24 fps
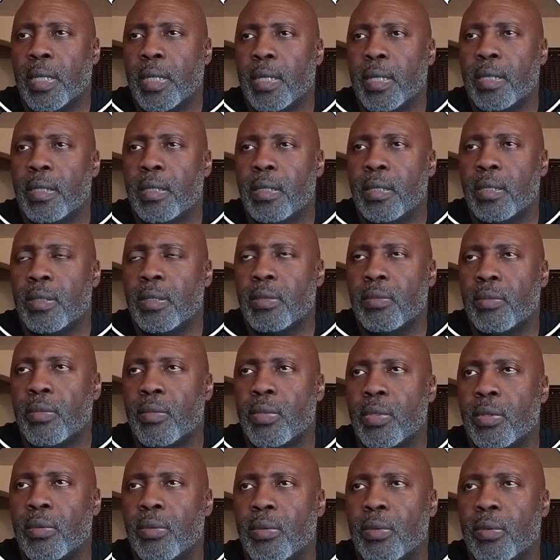so we
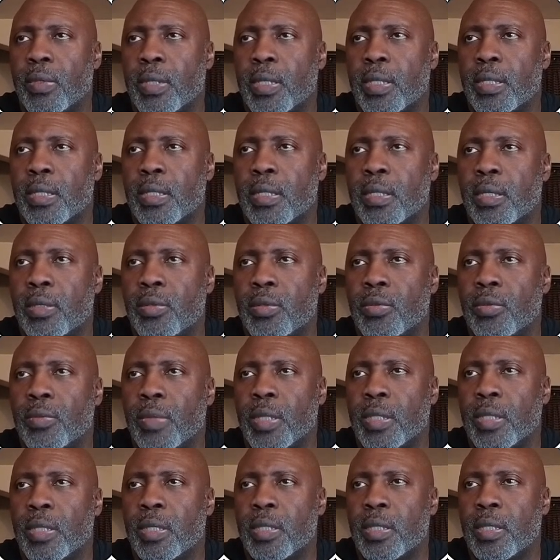don't want to see too
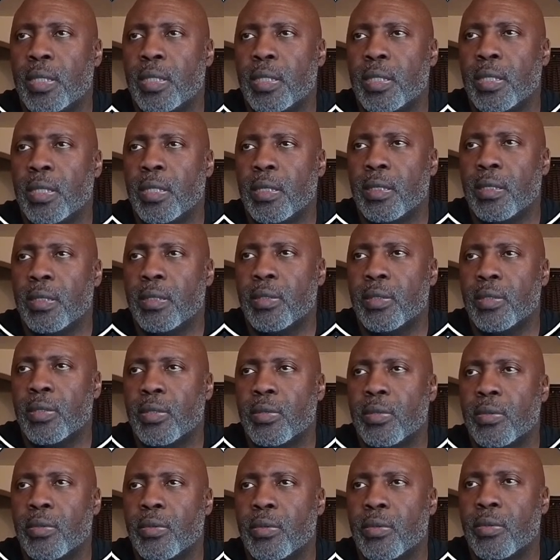much detail,
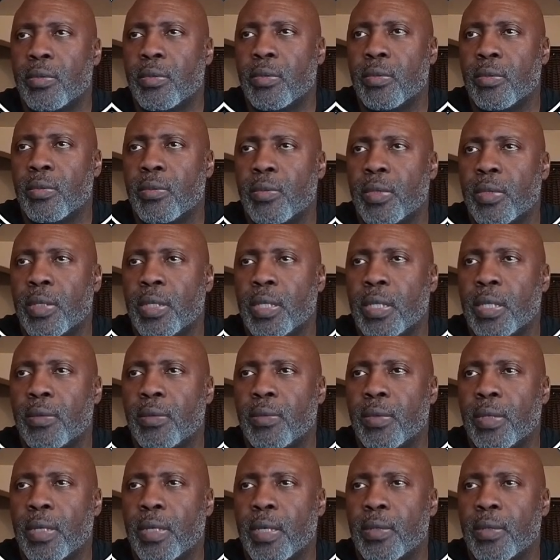so we're done with
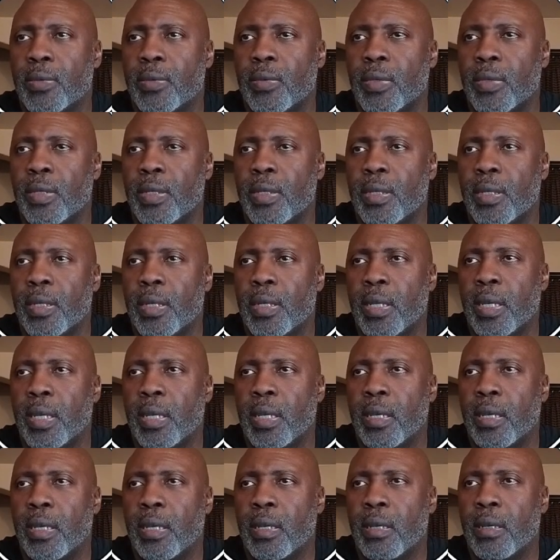that one
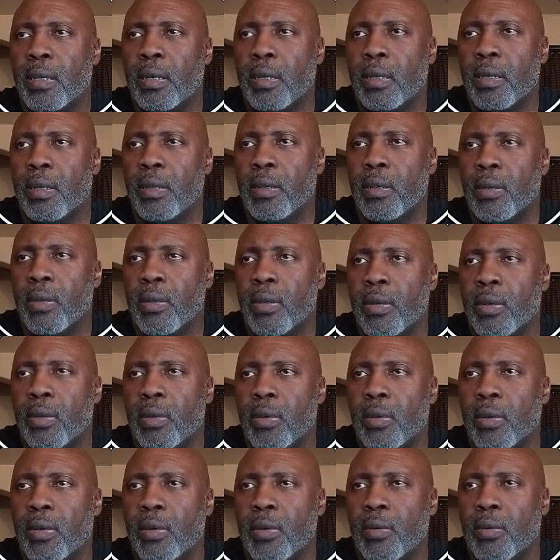and
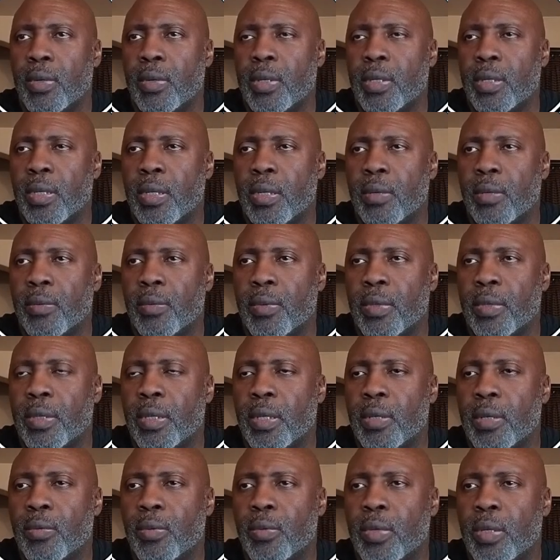we're done with that
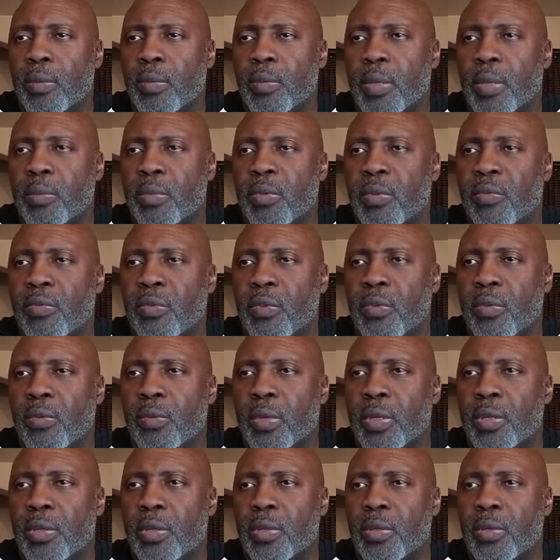one. But before we
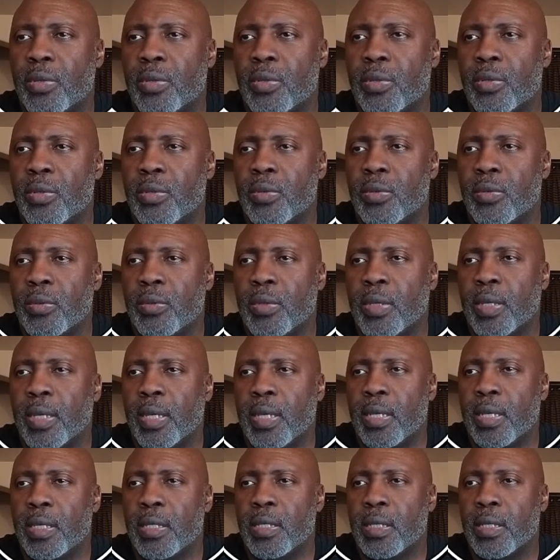do
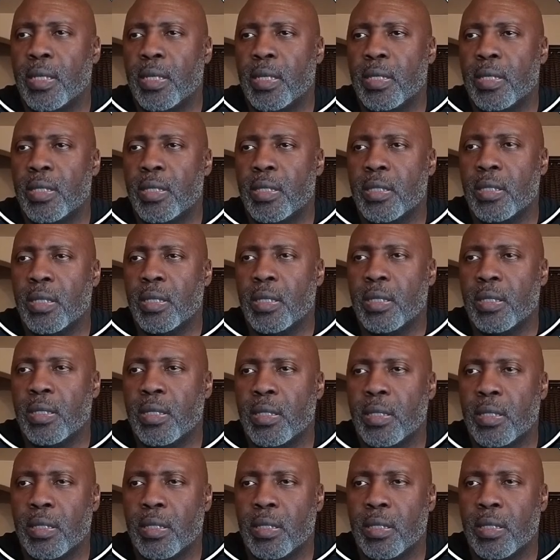that, let's just